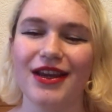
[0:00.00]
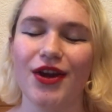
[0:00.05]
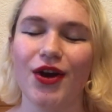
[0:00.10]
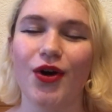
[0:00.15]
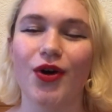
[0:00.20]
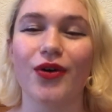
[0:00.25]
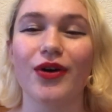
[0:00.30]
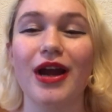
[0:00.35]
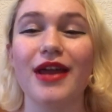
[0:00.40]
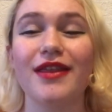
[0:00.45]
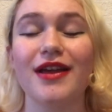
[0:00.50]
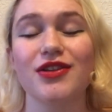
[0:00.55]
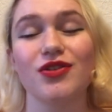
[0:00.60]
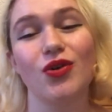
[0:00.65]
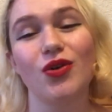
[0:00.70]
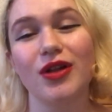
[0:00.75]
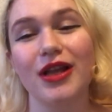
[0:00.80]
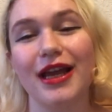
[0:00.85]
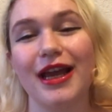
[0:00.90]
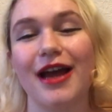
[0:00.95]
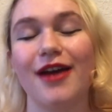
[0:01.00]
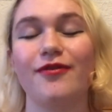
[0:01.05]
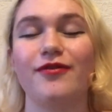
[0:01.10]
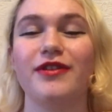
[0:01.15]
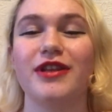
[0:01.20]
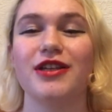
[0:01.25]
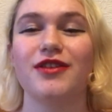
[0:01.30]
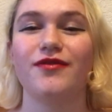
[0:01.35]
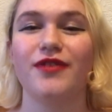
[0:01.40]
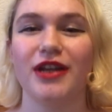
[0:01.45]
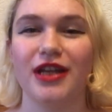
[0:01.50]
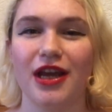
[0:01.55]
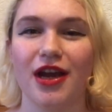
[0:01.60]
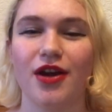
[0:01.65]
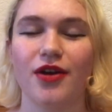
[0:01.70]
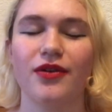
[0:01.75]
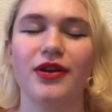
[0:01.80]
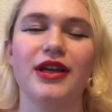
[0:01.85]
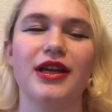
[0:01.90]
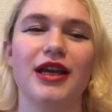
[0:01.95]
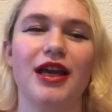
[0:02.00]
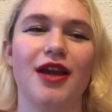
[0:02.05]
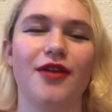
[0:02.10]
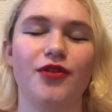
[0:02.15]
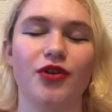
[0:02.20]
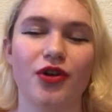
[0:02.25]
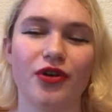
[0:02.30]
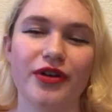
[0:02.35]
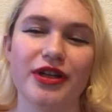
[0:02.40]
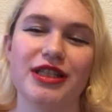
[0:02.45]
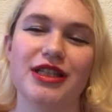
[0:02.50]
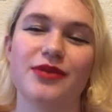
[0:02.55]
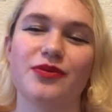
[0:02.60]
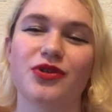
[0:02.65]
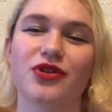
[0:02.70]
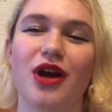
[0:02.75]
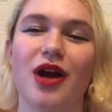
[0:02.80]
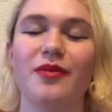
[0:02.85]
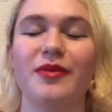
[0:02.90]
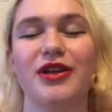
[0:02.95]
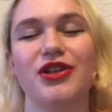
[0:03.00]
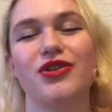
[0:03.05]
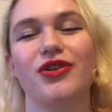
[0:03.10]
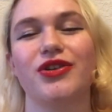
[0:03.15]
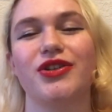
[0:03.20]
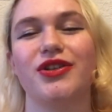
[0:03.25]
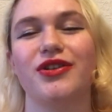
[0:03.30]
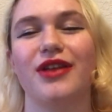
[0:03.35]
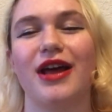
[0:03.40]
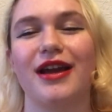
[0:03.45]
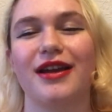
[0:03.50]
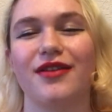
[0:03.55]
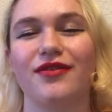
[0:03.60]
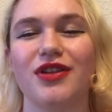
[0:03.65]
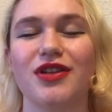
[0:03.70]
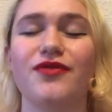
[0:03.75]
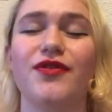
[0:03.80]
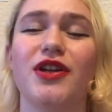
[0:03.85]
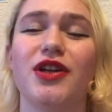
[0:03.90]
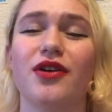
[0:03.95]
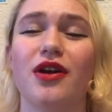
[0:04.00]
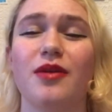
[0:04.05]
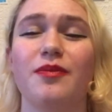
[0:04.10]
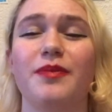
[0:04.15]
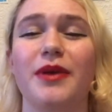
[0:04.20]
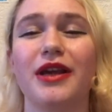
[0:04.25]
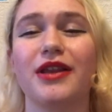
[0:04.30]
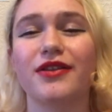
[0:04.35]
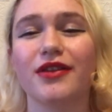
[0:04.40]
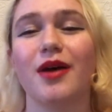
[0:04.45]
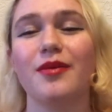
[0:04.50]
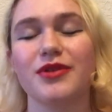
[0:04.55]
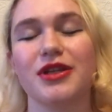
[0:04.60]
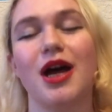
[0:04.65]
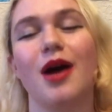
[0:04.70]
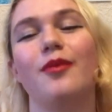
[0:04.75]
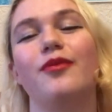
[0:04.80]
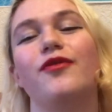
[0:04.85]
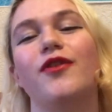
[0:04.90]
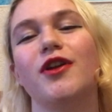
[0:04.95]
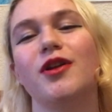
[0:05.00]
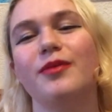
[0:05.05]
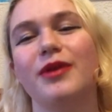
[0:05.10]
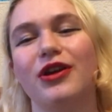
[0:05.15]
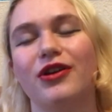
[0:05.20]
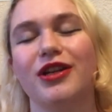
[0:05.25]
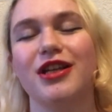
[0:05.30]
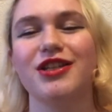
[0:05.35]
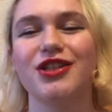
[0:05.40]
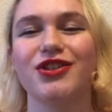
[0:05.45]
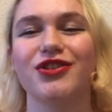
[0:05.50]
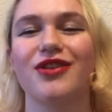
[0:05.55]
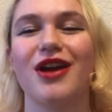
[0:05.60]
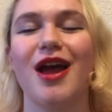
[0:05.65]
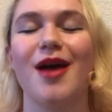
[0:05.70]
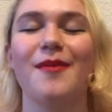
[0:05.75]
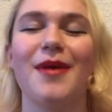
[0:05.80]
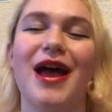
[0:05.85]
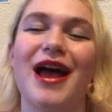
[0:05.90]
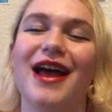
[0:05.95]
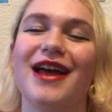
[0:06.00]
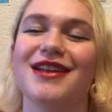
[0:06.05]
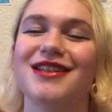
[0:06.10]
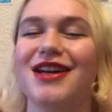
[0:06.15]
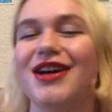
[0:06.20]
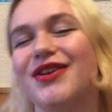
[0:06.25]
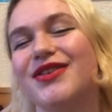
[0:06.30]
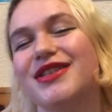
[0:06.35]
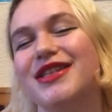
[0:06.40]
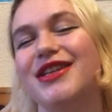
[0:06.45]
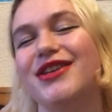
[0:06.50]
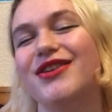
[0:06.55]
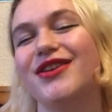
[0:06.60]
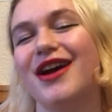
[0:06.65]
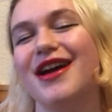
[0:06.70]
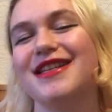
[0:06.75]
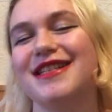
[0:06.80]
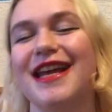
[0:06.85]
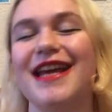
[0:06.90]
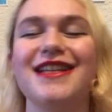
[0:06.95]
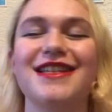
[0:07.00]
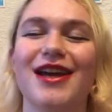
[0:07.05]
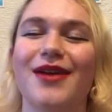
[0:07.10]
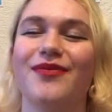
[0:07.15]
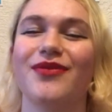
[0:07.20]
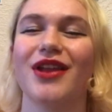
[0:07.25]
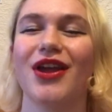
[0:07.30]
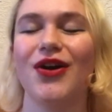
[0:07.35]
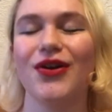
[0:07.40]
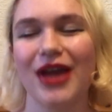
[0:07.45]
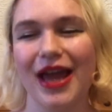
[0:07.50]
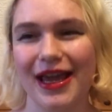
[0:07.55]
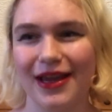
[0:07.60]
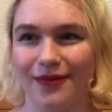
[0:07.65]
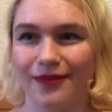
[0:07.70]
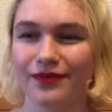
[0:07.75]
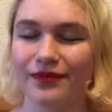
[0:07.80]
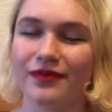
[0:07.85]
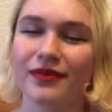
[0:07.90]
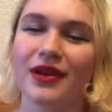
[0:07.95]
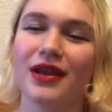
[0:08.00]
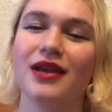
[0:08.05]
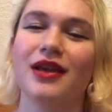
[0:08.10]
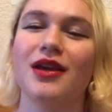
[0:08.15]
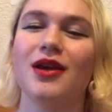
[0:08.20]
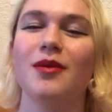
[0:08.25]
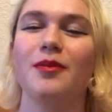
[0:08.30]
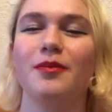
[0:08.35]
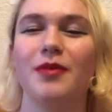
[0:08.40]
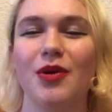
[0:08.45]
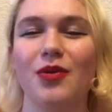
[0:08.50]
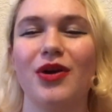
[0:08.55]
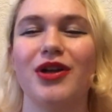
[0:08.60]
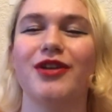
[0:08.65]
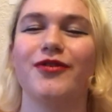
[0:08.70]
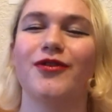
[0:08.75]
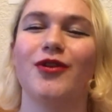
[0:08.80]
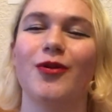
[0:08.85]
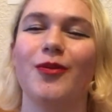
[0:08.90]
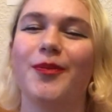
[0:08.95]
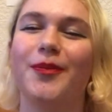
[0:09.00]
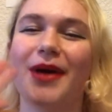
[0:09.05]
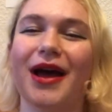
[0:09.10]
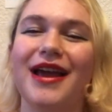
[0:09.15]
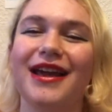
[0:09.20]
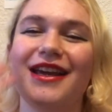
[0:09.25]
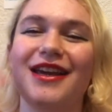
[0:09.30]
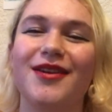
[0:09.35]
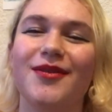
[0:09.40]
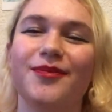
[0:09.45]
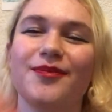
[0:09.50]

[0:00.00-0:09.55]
Alright, that's all I have for this video. If you're not already subscribed, make sure to do that. Give this video a big thumbs up, follow me on Instagram, and I'll see you guys later. Okay, be wonderful. Bye!